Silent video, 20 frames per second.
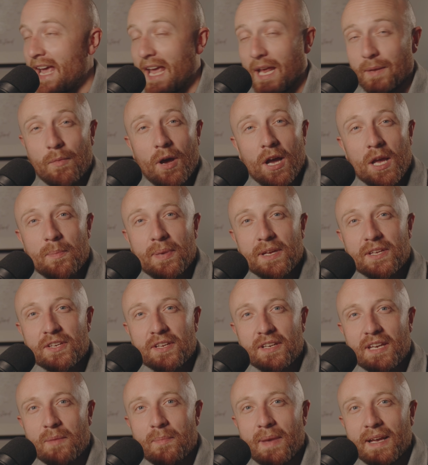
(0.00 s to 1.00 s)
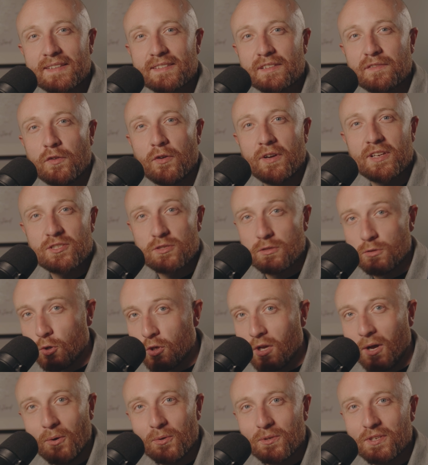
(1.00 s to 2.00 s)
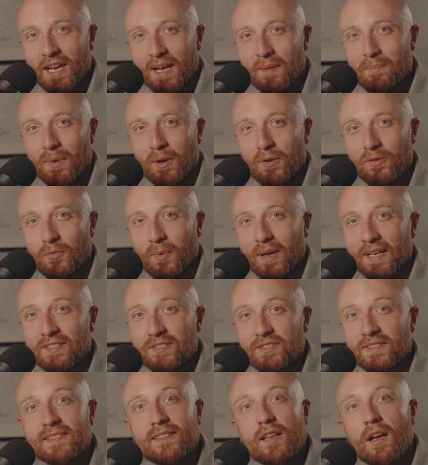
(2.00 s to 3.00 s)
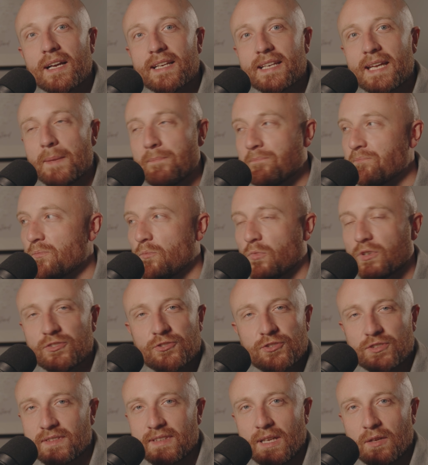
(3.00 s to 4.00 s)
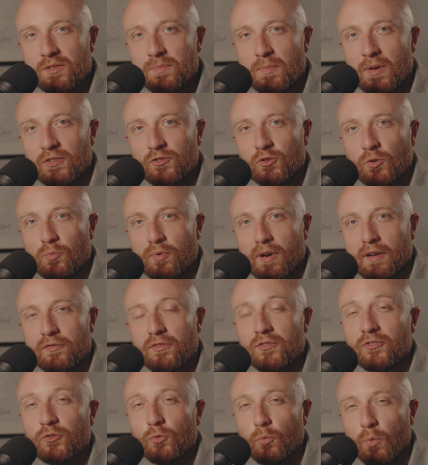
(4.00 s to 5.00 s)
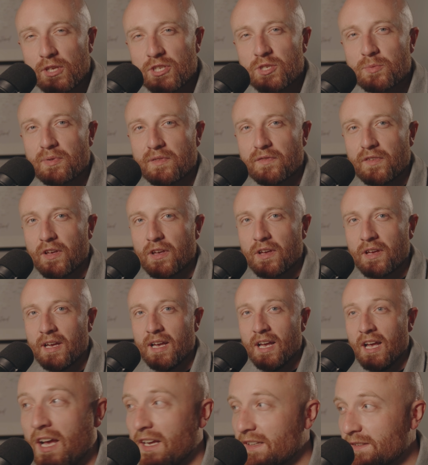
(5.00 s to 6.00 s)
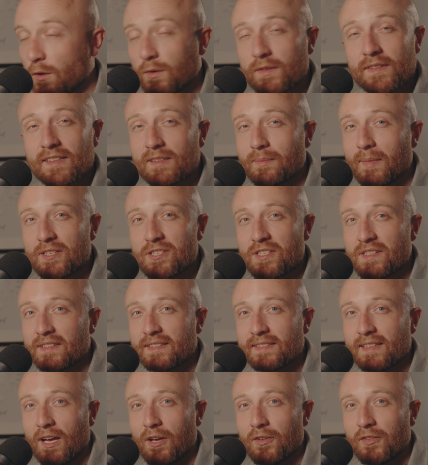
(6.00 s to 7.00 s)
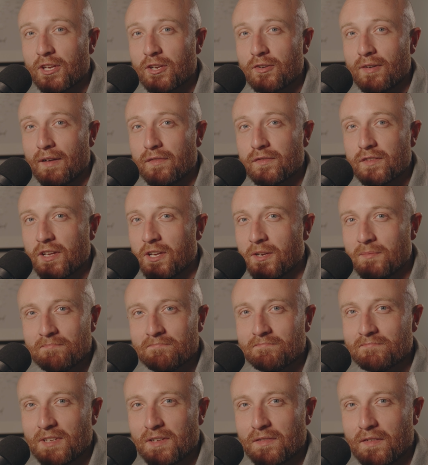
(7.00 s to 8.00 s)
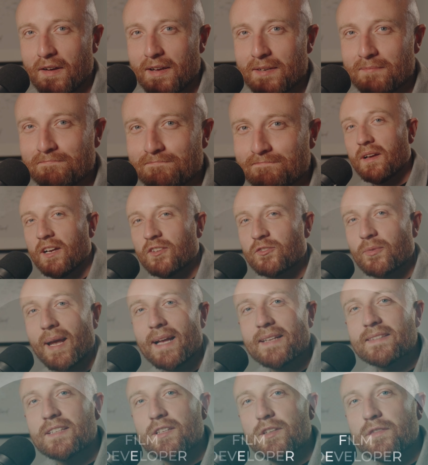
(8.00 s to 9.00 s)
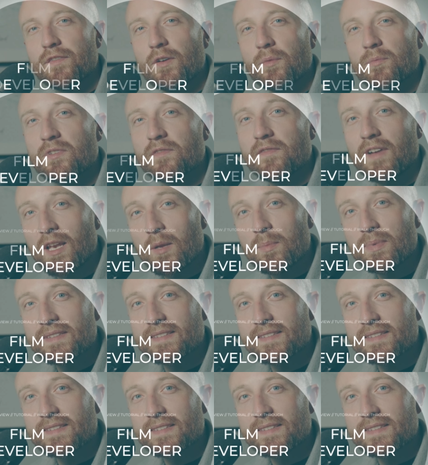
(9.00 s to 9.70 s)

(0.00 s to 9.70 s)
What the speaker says: in my opinion it makes the footage look older in both ways you slide it, but it's just down to personal preference which you prefer. As long as it's matching the style that you're after, you're fine. As we head to the film developer